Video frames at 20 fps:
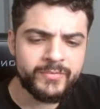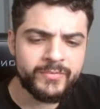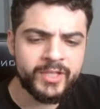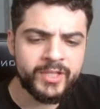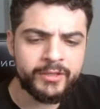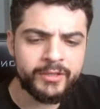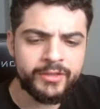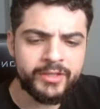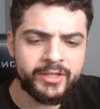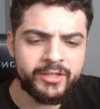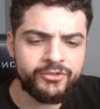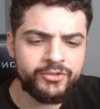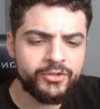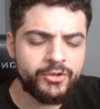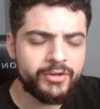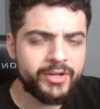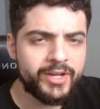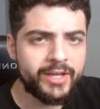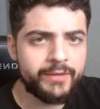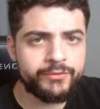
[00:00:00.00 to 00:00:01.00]
The other thing is you
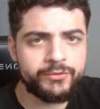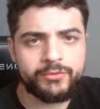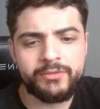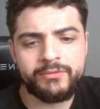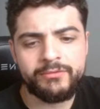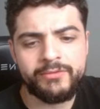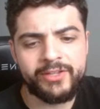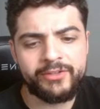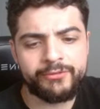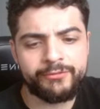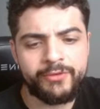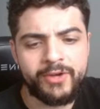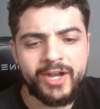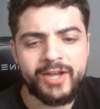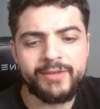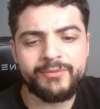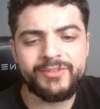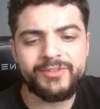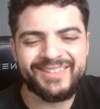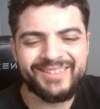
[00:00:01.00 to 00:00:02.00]
don't have to invest
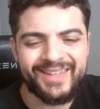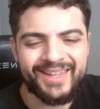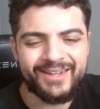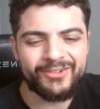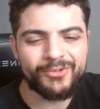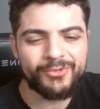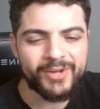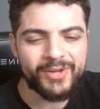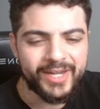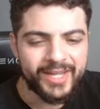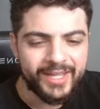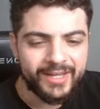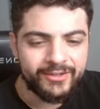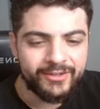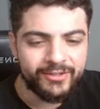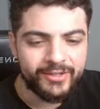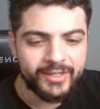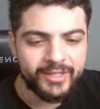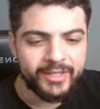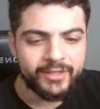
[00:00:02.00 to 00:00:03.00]
5 to 10
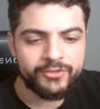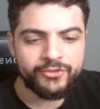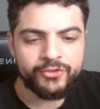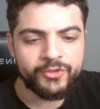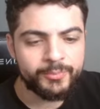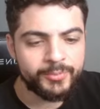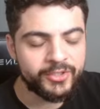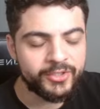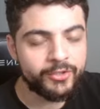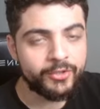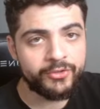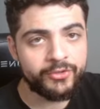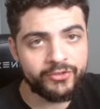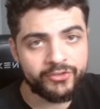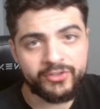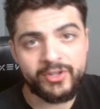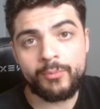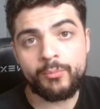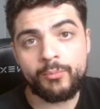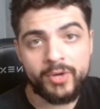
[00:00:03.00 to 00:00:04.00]
grand just because
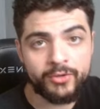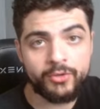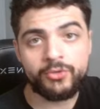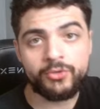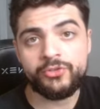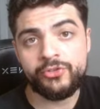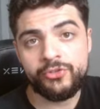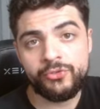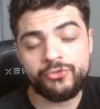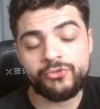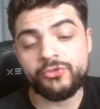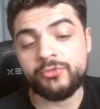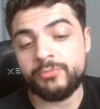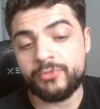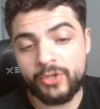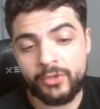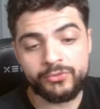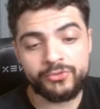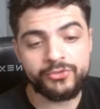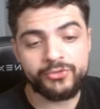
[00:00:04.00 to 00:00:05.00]
someone on YouTube
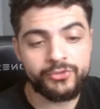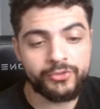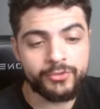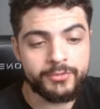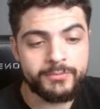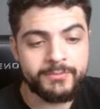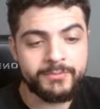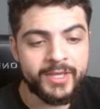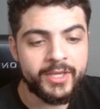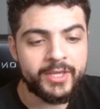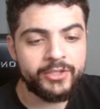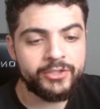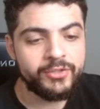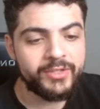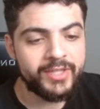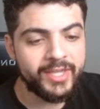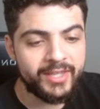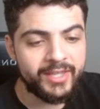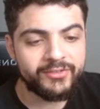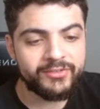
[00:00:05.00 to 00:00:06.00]
told you to.
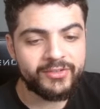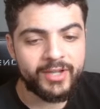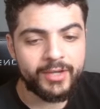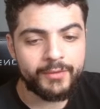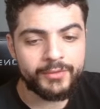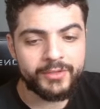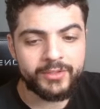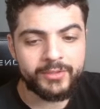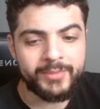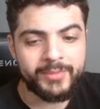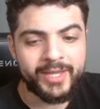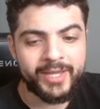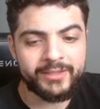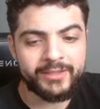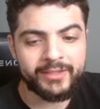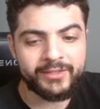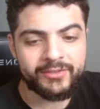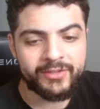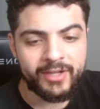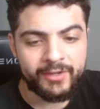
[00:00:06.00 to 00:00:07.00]
You can start with an
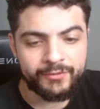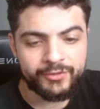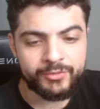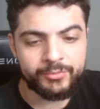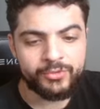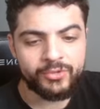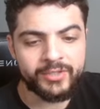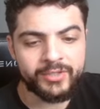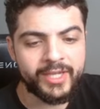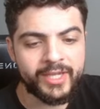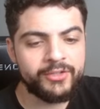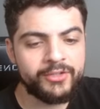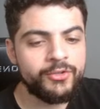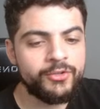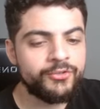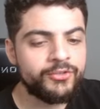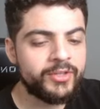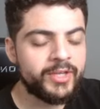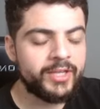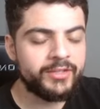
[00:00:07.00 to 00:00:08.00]
amount that's comfortable, okay?
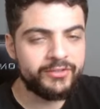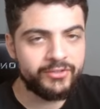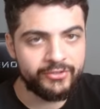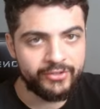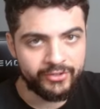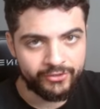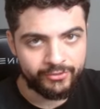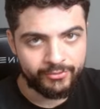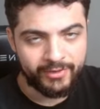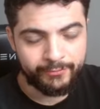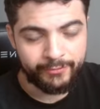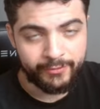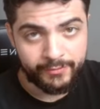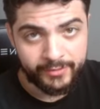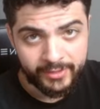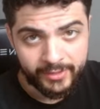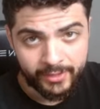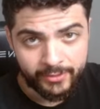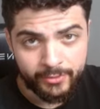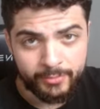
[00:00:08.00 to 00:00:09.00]
Usually I'd suggest around
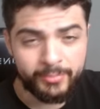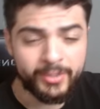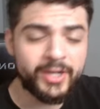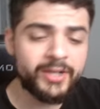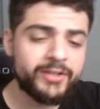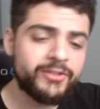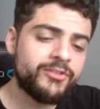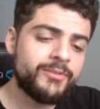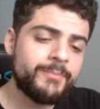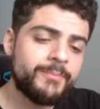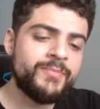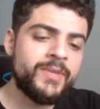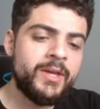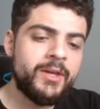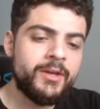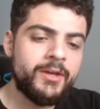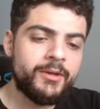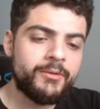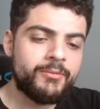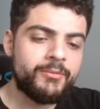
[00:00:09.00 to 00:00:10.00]
1,500 bucks,
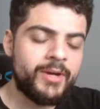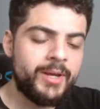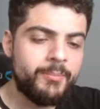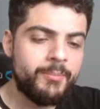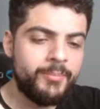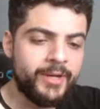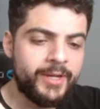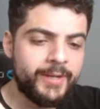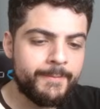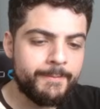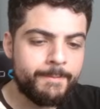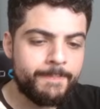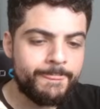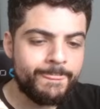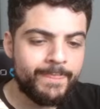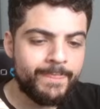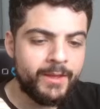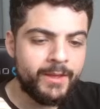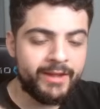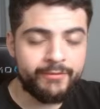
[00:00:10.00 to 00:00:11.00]
right? But
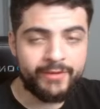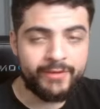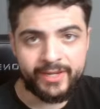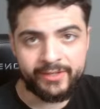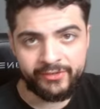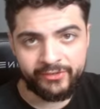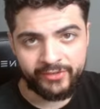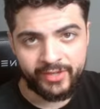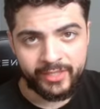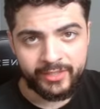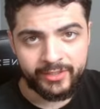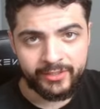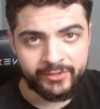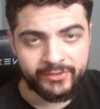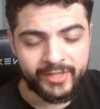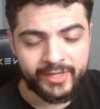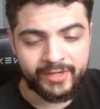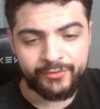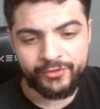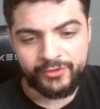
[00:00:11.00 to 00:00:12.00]
I've had
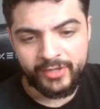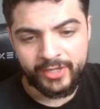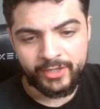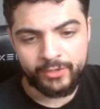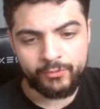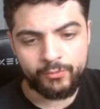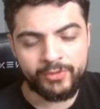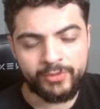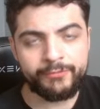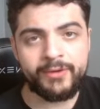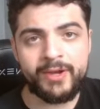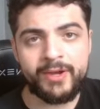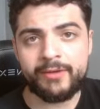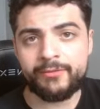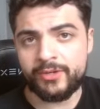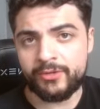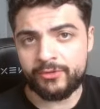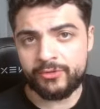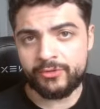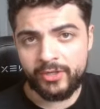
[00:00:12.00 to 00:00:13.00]
sellers that have started with
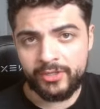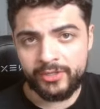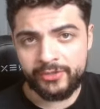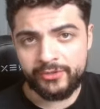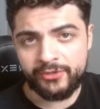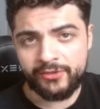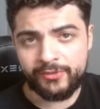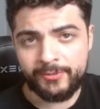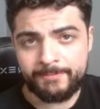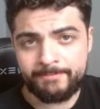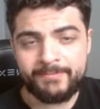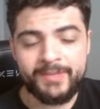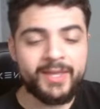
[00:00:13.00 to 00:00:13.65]
$500